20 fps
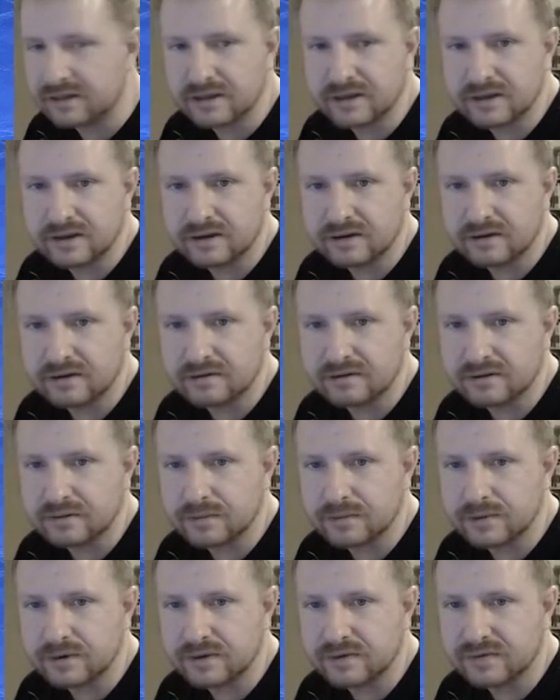these
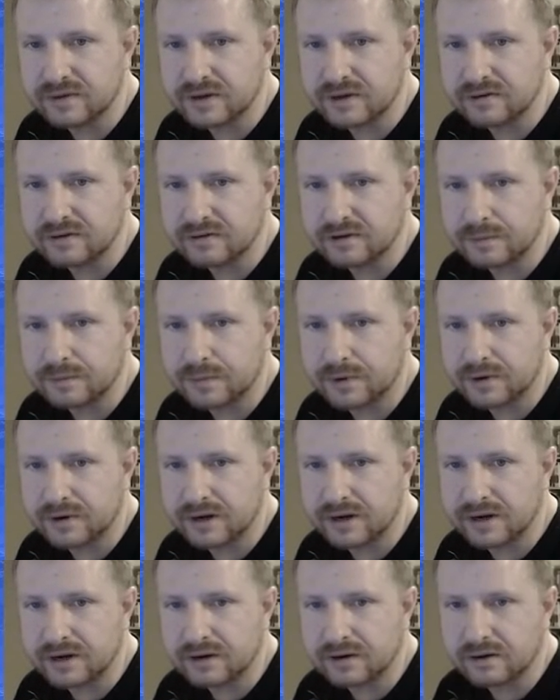and move these up or
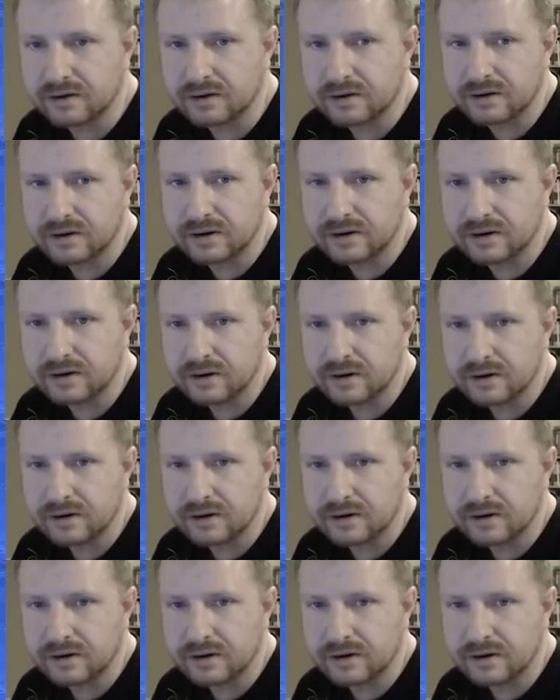down